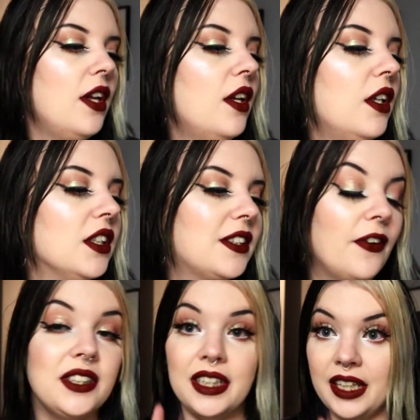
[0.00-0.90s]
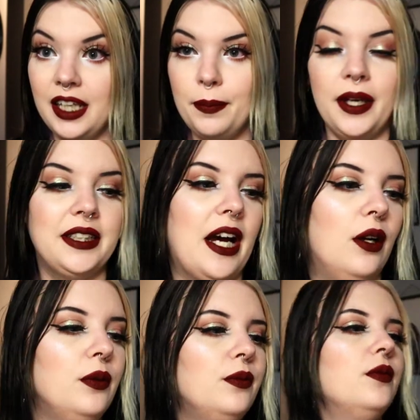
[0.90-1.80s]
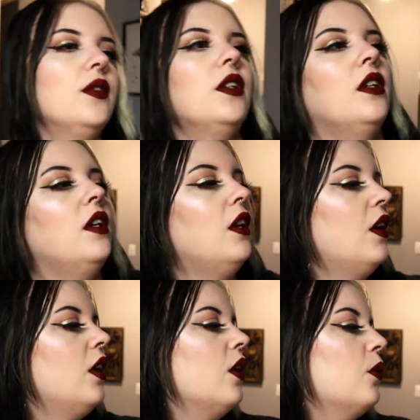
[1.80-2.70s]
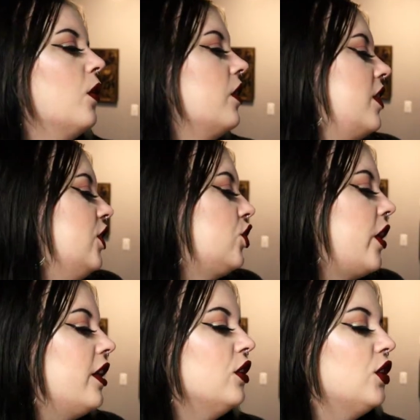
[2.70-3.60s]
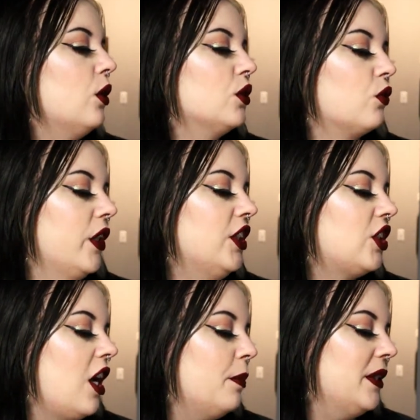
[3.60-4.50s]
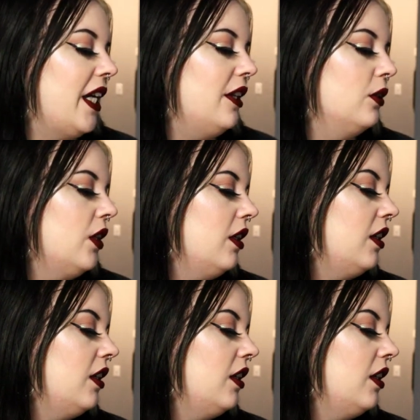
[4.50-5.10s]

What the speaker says: The first thing he picked out were these Trader Joe's ridge cut potato